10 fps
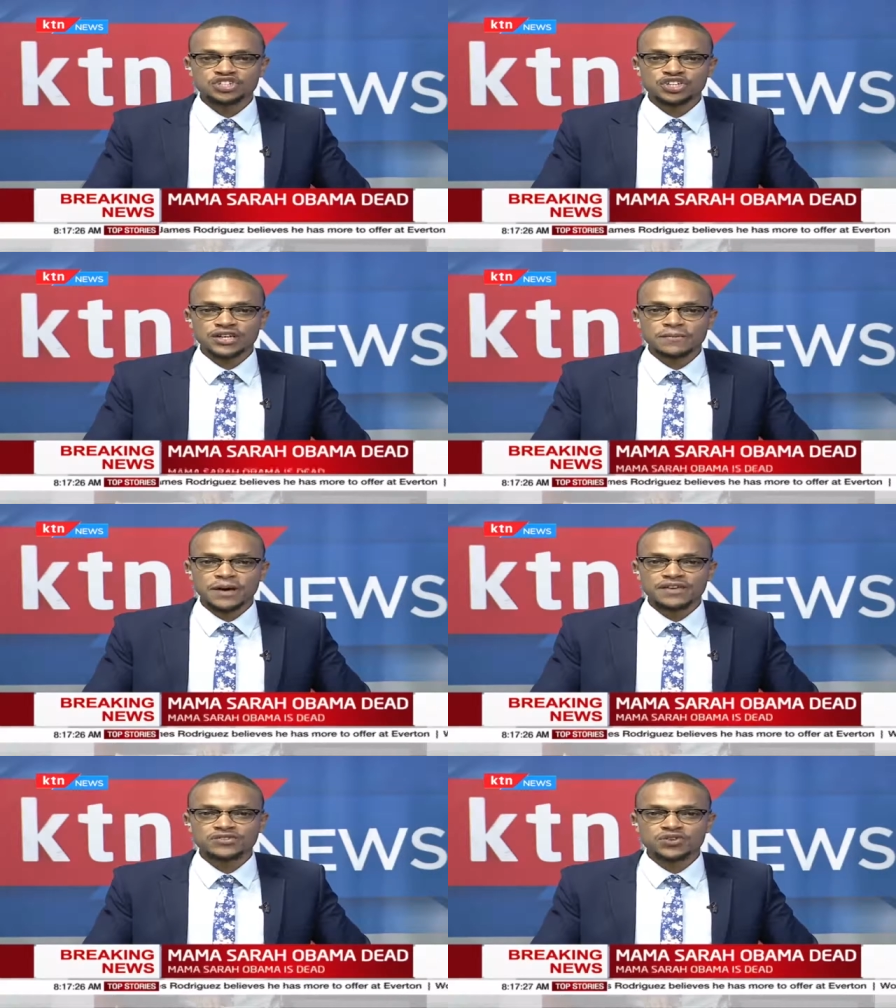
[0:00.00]
She did
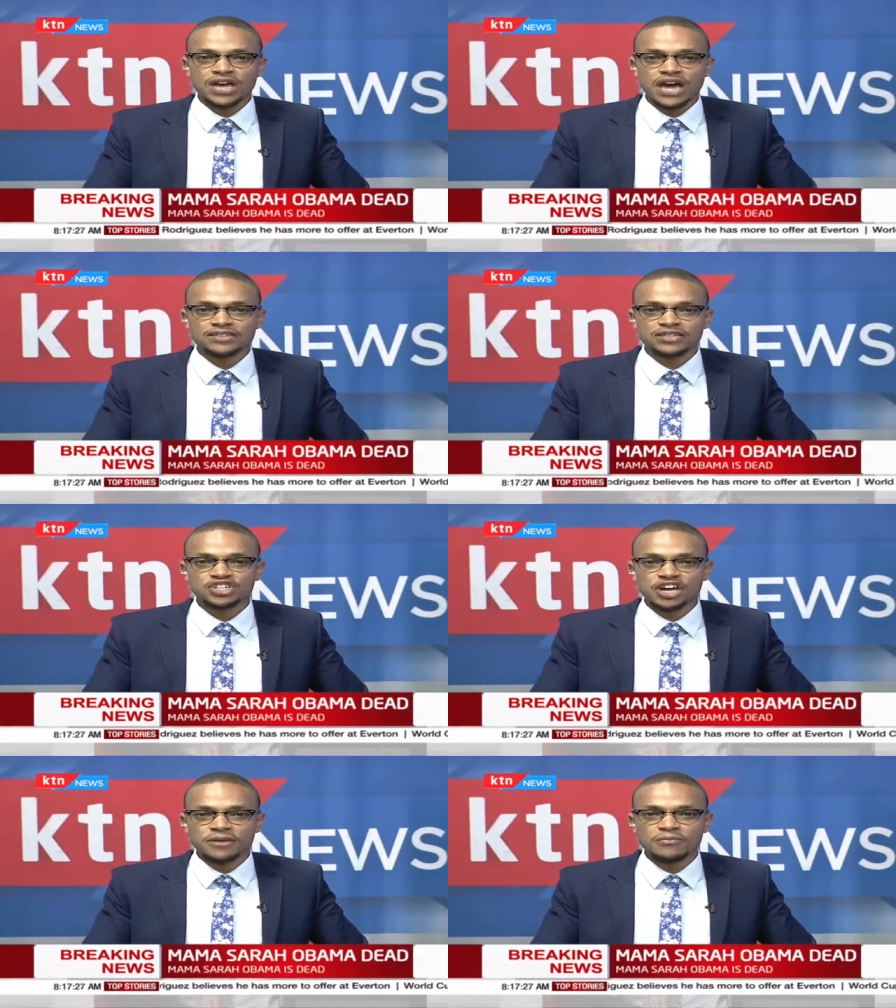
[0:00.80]
pass on at the
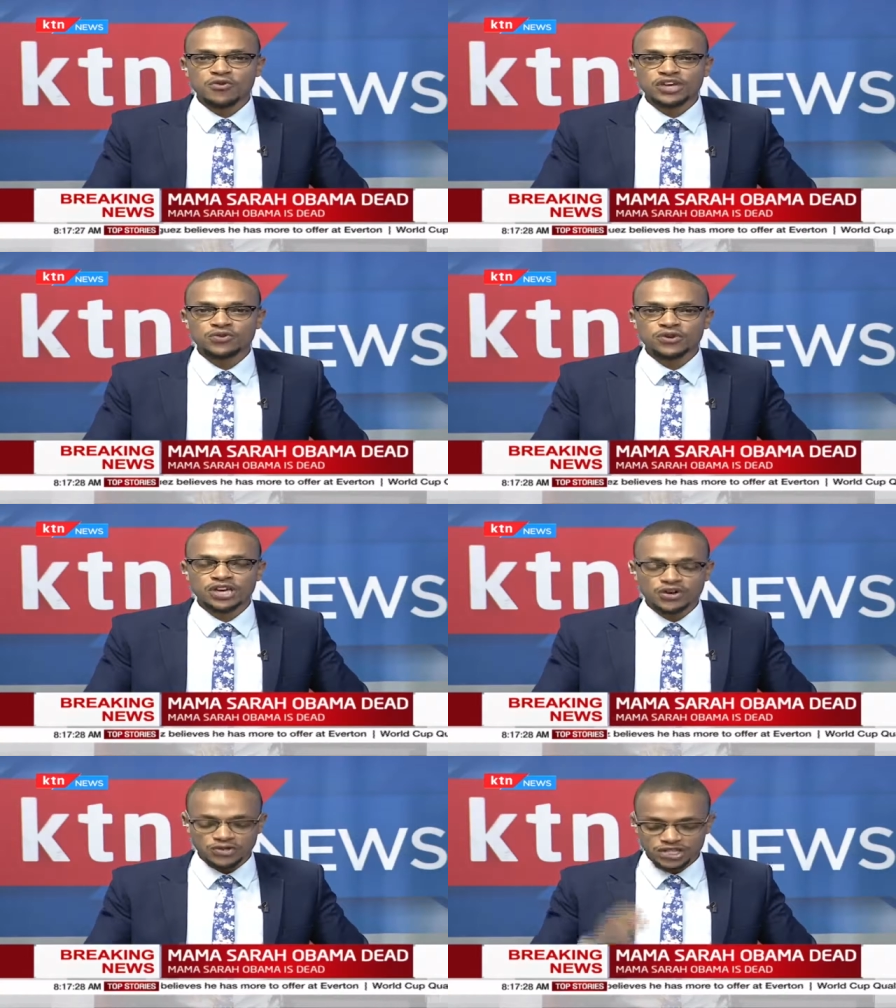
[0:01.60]
Jaramogi
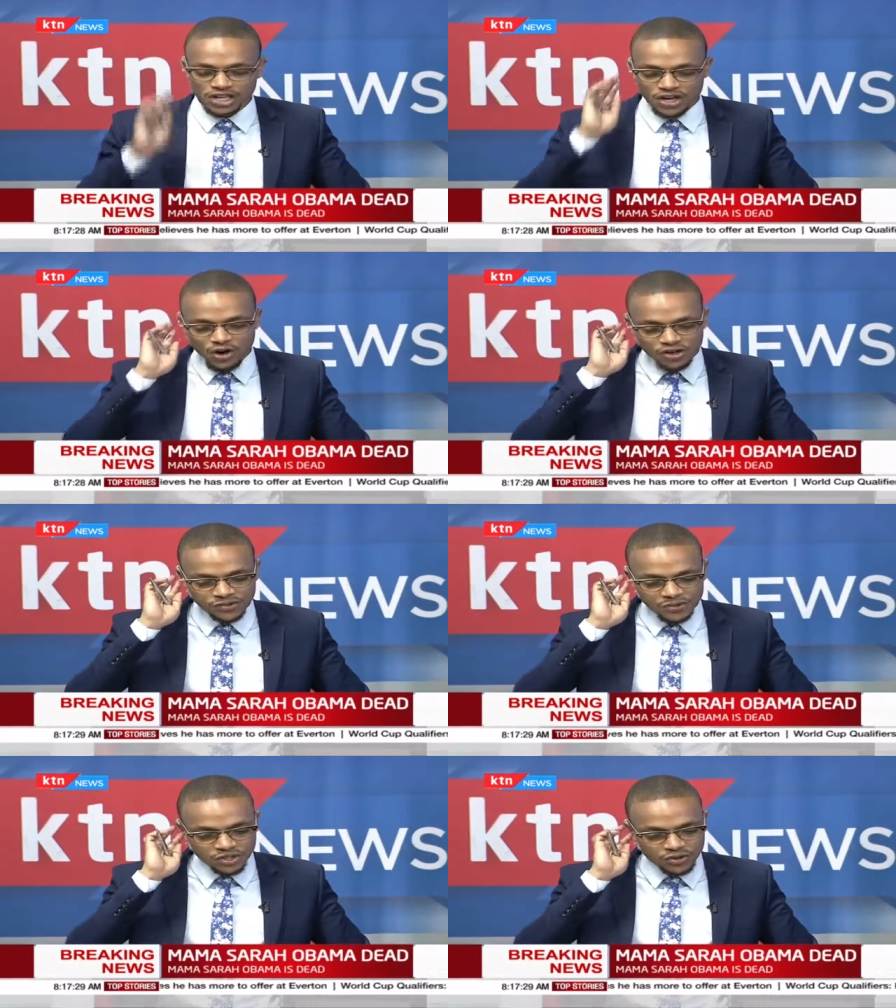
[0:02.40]
Oginga Odinga
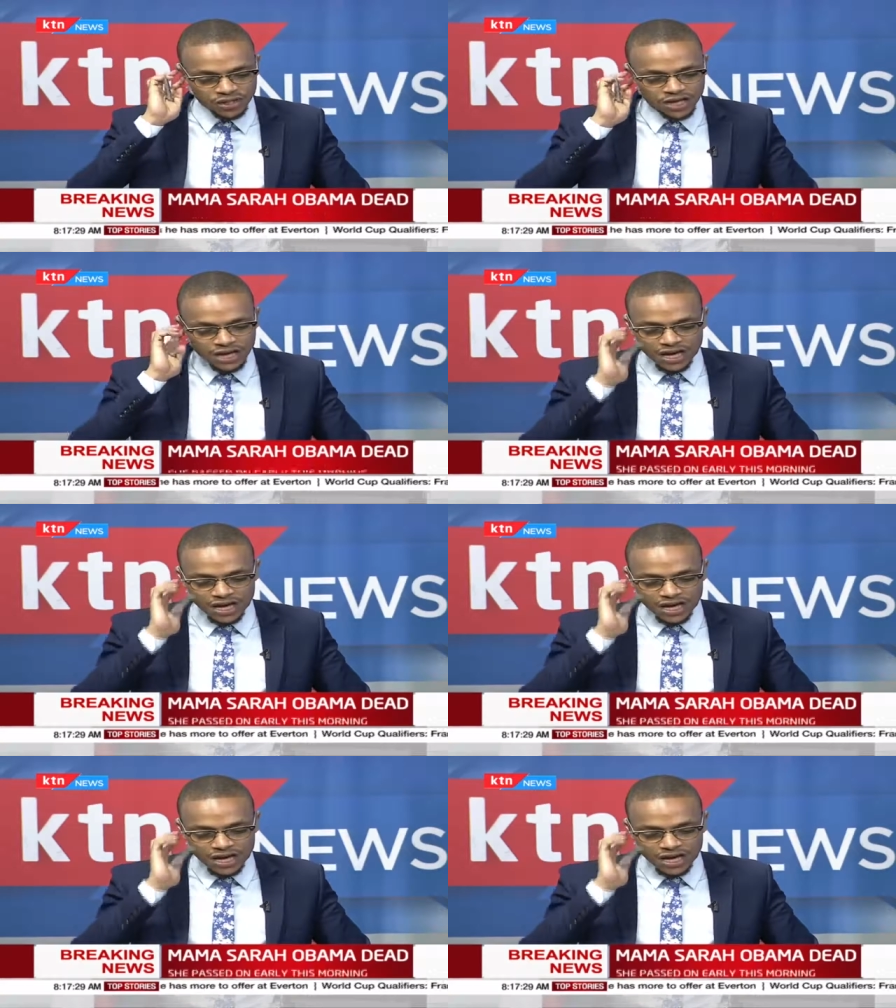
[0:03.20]
Hospital.